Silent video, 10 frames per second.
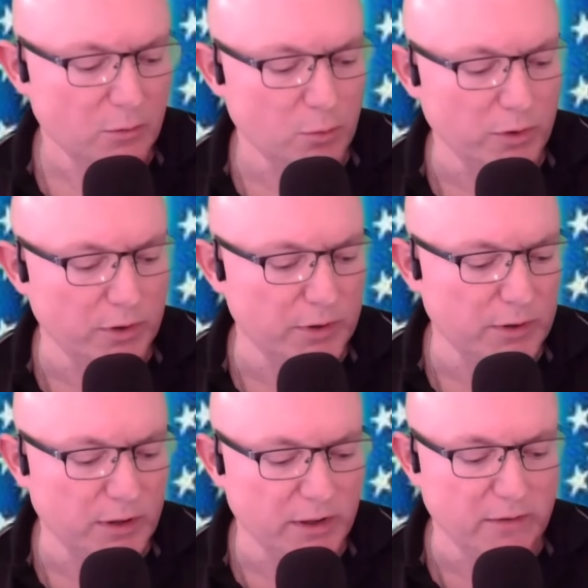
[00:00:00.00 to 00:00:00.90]

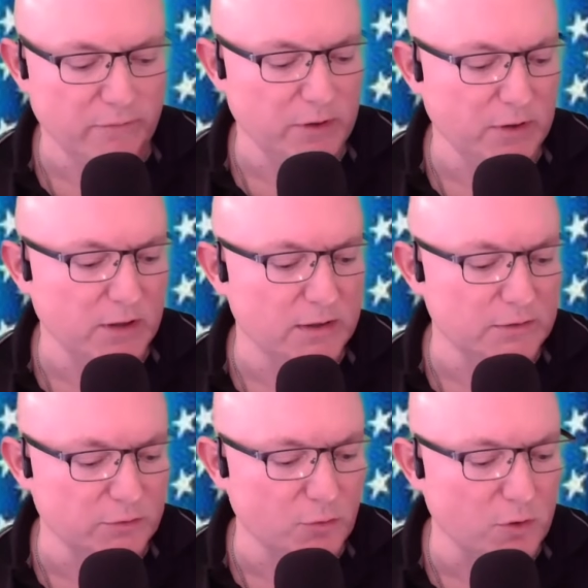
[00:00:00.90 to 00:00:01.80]
We have a lot
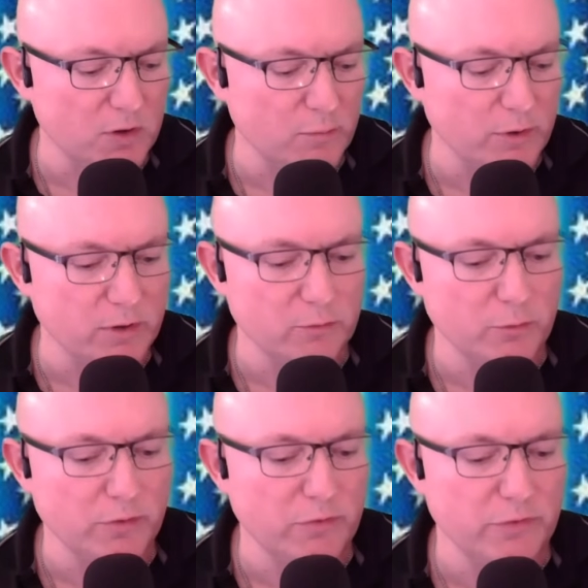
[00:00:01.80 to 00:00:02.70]
to talk about
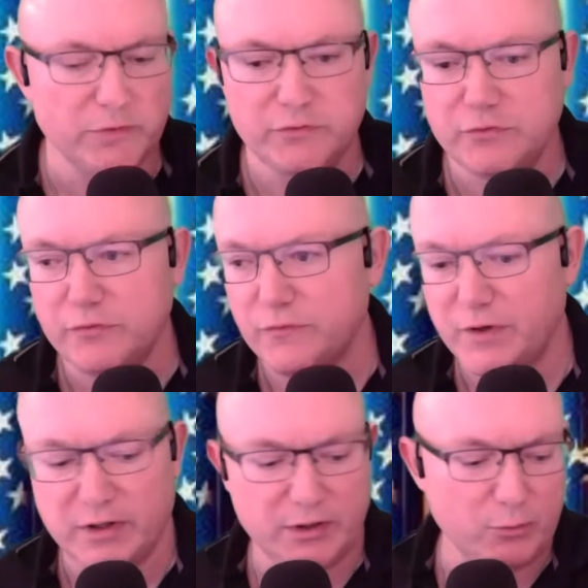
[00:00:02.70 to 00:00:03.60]
with this
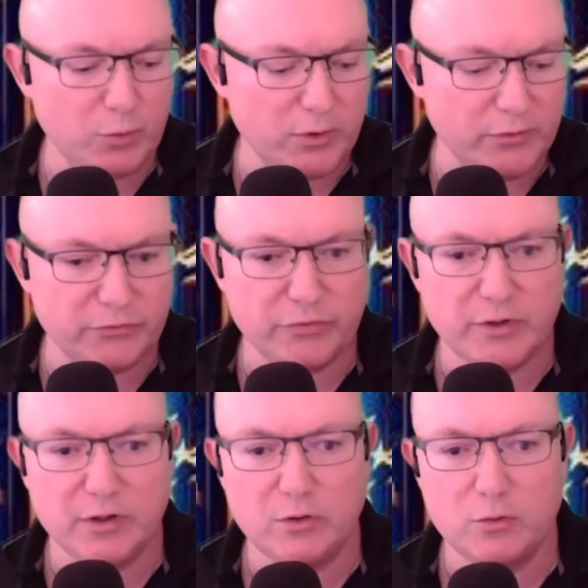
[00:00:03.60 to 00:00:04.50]
Fani Willis
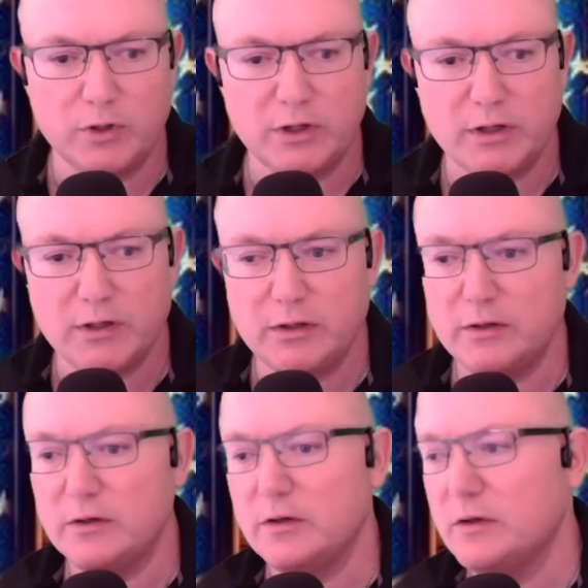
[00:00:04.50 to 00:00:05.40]
thing going on.
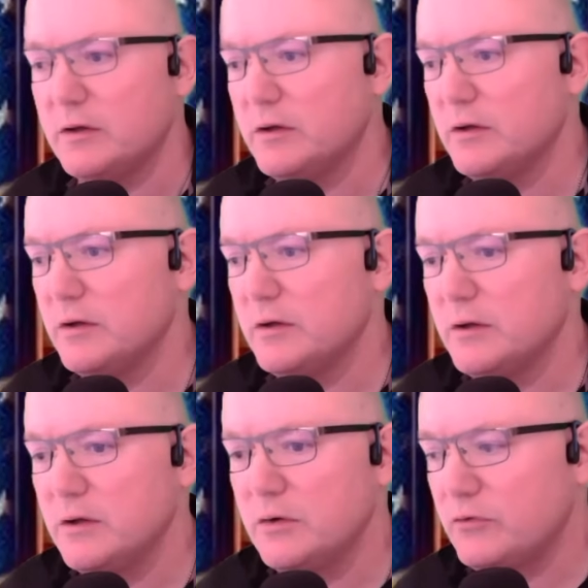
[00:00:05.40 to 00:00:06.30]

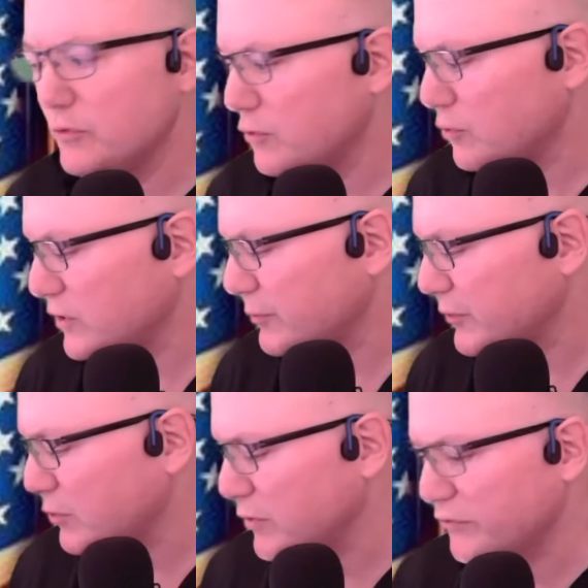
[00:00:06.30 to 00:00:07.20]
So give
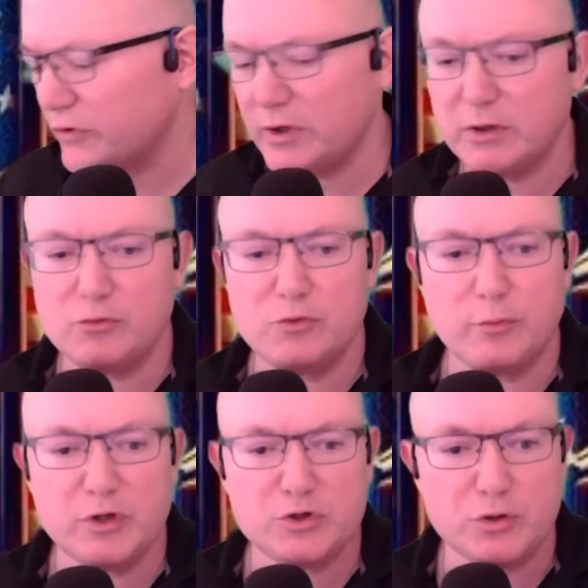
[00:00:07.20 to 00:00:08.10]
me 1 second. I want to
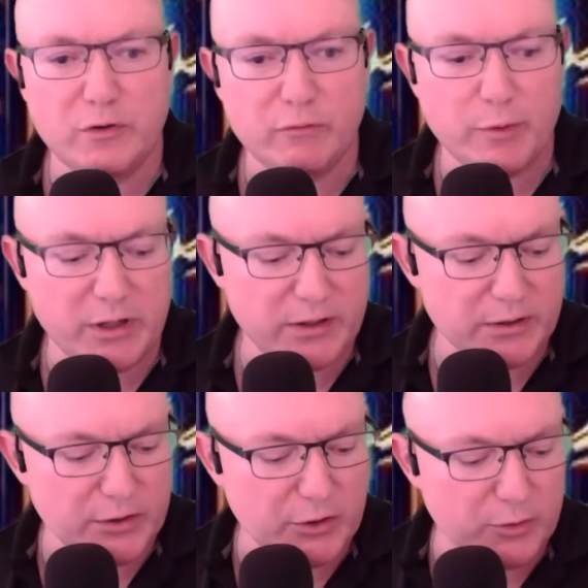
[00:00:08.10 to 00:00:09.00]
make sure everybody
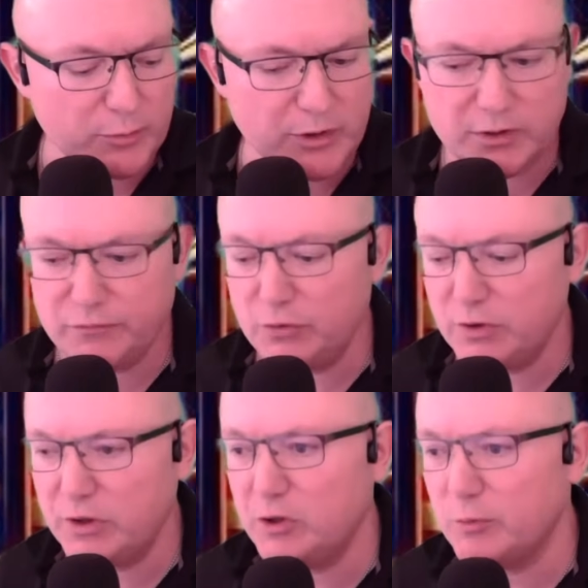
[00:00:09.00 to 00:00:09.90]
can hear me. If you
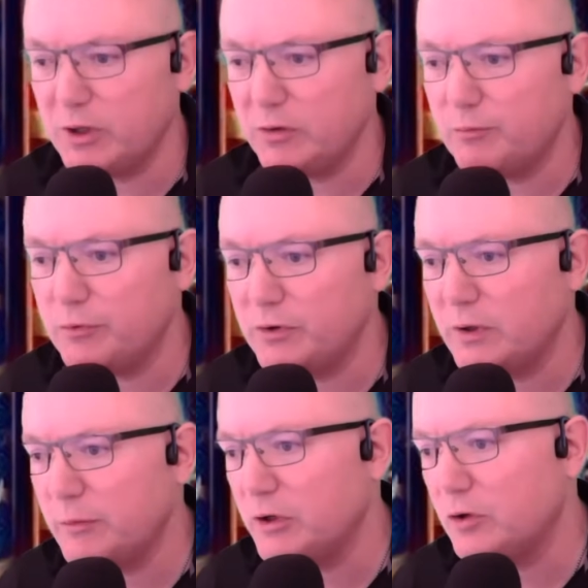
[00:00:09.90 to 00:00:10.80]
can hear me,
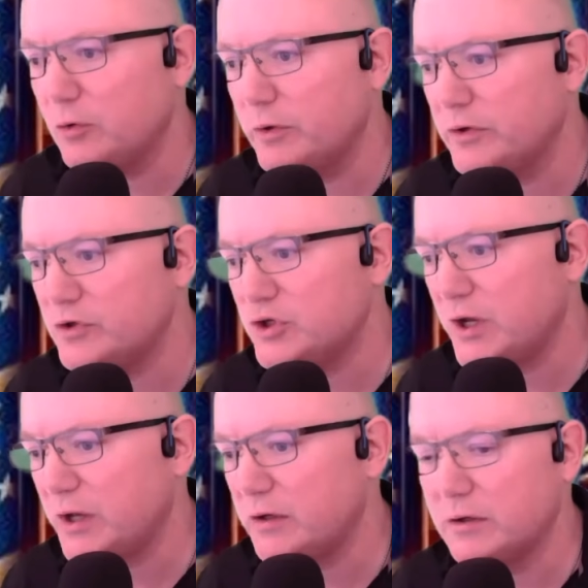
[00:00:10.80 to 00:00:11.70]
let me know in the
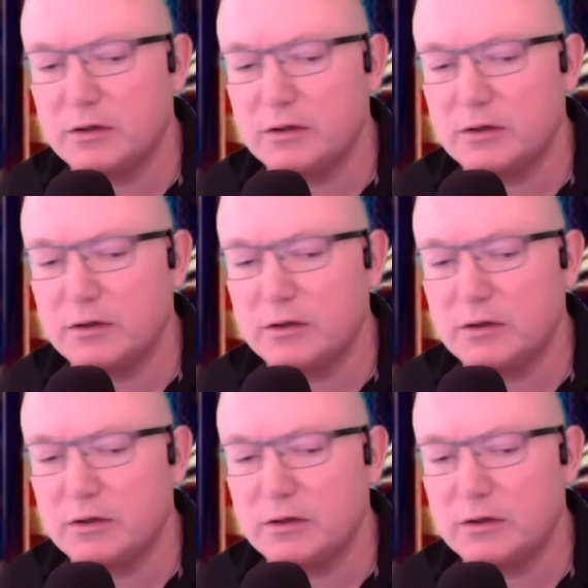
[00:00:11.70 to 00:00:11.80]
chat.